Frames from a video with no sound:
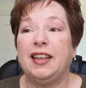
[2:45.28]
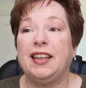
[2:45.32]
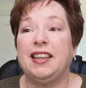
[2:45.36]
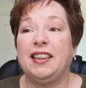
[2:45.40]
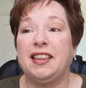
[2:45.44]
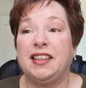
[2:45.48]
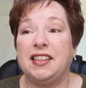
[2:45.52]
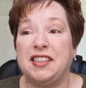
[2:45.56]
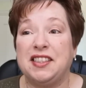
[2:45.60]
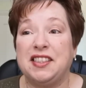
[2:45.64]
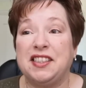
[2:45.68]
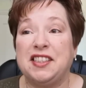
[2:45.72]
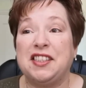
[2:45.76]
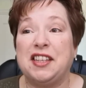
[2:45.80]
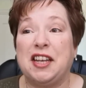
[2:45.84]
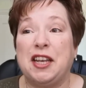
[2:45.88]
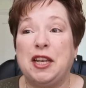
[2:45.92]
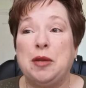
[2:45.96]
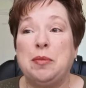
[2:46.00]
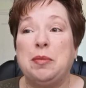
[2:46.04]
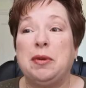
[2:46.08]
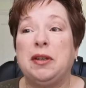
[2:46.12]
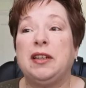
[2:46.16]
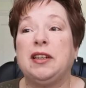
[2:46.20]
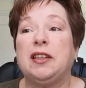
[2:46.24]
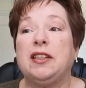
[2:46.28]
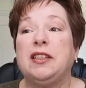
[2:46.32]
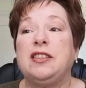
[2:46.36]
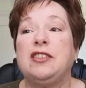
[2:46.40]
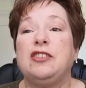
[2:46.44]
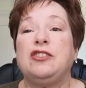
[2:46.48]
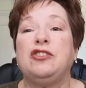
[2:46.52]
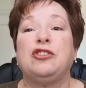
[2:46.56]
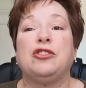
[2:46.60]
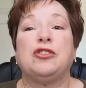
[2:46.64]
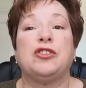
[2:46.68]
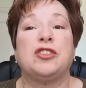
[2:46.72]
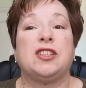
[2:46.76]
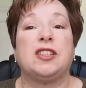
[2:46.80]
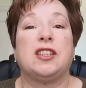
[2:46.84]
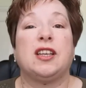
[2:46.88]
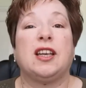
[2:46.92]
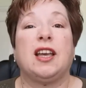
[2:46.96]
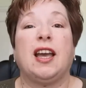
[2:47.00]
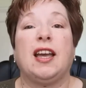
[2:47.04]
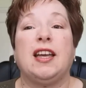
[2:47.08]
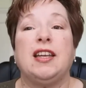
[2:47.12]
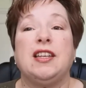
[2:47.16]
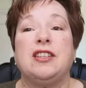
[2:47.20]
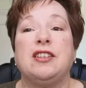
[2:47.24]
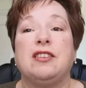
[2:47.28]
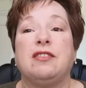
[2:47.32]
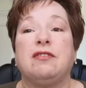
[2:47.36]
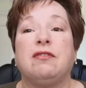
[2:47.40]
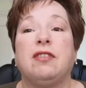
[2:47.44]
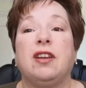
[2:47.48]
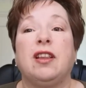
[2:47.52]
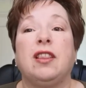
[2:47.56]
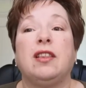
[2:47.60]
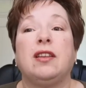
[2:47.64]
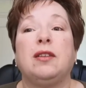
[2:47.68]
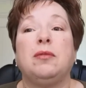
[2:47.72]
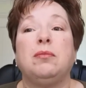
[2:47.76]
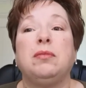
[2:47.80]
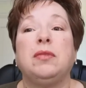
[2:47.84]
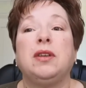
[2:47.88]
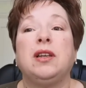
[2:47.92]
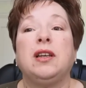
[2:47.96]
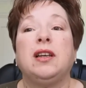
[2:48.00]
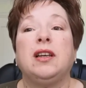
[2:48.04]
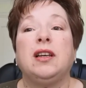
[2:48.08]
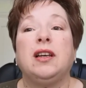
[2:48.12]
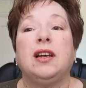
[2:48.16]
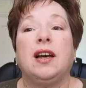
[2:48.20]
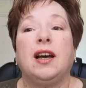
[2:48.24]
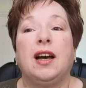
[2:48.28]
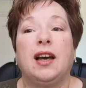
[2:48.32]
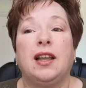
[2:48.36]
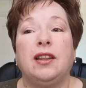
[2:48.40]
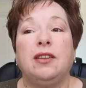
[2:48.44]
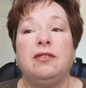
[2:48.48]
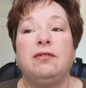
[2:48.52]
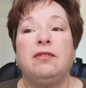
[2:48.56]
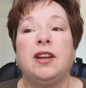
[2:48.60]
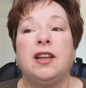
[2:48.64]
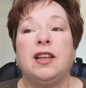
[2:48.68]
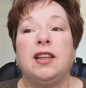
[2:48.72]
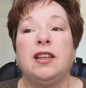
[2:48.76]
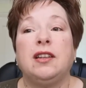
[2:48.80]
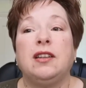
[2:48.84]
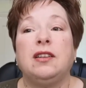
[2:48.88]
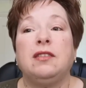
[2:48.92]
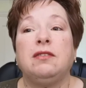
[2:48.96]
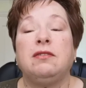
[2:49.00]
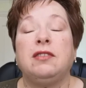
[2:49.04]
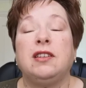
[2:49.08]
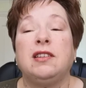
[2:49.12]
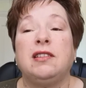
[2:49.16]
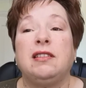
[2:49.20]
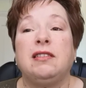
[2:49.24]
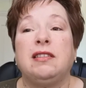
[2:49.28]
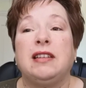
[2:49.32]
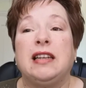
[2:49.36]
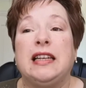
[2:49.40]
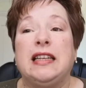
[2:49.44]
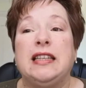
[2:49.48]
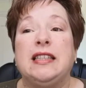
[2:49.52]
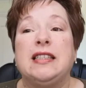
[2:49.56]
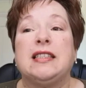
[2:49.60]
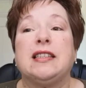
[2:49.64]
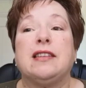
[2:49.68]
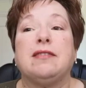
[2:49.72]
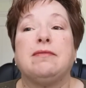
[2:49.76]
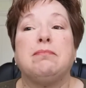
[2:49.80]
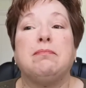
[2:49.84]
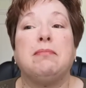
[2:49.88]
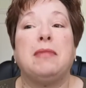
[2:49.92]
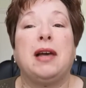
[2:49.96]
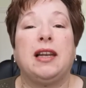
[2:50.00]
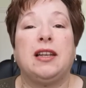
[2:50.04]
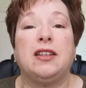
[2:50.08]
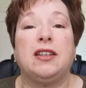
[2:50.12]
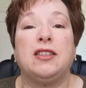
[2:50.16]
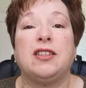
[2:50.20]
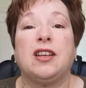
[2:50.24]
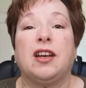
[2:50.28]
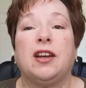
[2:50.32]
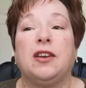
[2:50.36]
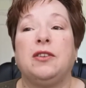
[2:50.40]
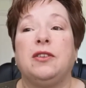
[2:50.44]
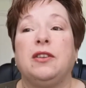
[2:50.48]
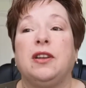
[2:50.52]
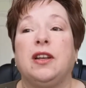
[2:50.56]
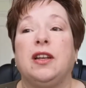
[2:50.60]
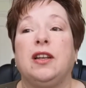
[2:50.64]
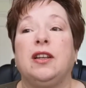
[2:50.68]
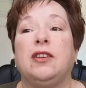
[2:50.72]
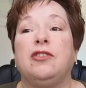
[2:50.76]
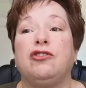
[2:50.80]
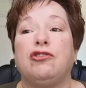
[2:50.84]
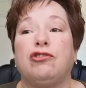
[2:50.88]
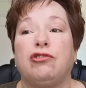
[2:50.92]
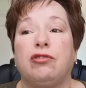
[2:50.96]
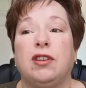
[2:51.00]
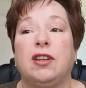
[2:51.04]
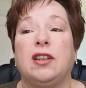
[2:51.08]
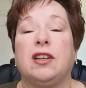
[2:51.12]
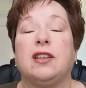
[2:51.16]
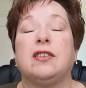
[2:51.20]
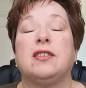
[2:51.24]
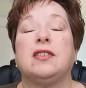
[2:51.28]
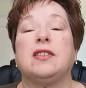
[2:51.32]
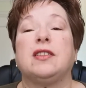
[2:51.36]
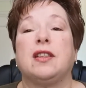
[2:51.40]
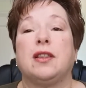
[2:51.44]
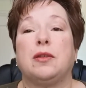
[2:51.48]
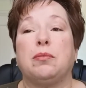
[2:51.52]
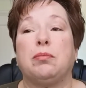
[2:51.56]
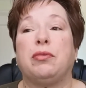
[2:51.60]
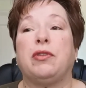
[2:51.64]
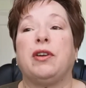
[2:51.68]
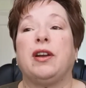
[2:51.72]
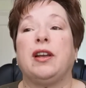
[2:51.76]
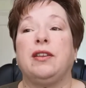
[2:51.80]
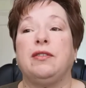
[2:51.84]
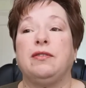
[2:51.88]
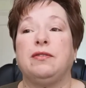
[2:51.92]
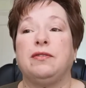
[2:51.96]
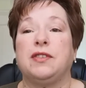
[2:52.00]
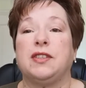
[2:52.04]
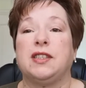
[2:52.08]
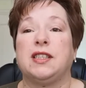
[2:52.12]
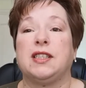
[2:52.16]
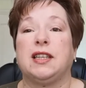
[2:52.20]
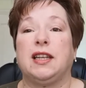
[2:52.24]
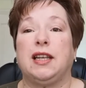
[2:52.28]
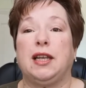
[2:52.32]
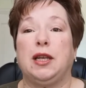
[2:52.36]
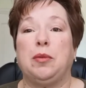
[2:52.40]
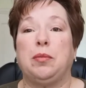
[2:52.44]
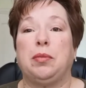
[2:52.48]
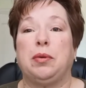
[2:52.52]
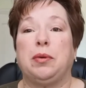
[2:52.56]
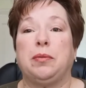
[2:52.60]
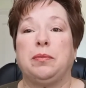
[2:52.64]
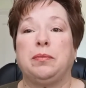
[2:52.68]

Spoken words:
This stabilises your circadian rhythm and the regular release of melatonin triggers the brain for sleep.